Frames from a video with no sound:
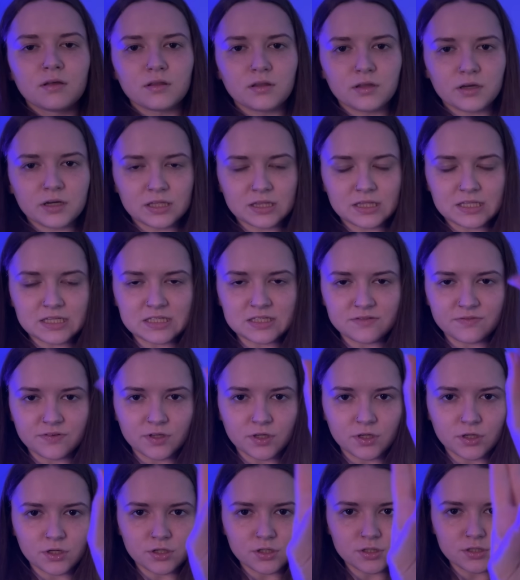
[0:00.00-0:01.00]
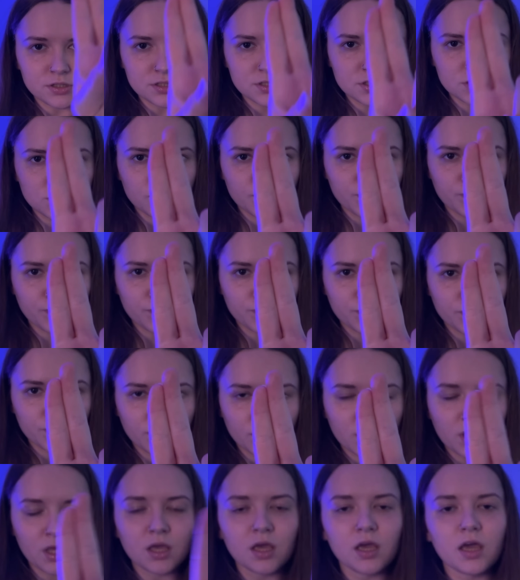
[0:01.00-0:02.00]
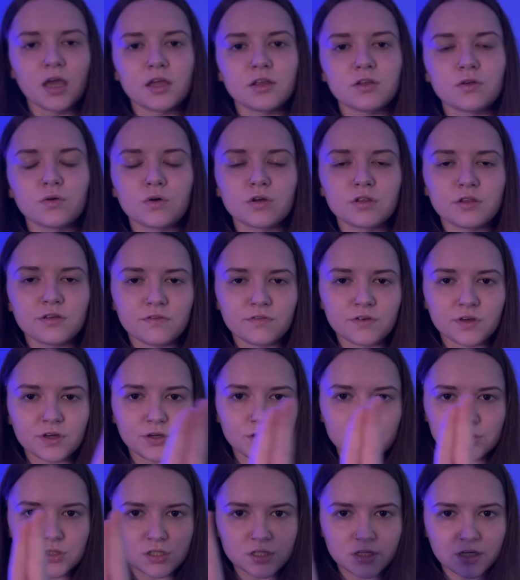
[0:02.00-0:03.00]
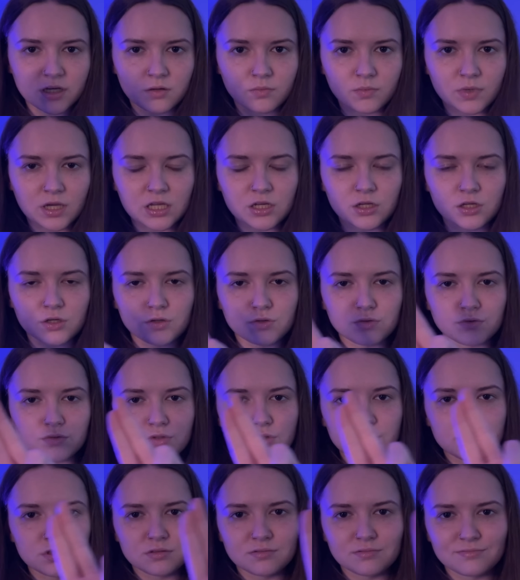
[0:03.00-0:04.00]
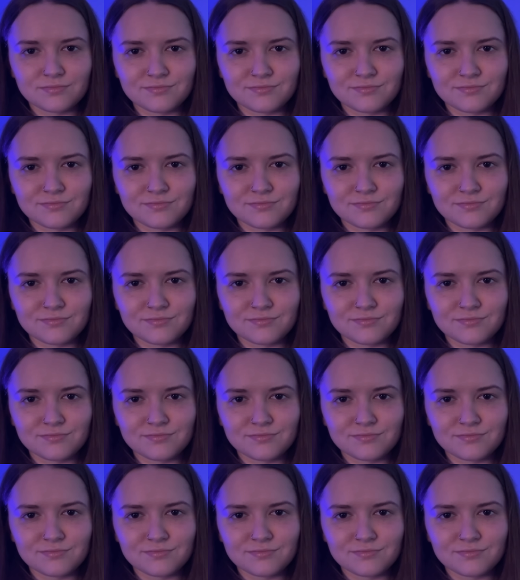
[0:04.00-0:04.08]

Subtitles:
Look at these fingers. Ignore the fingers. Look at my nose.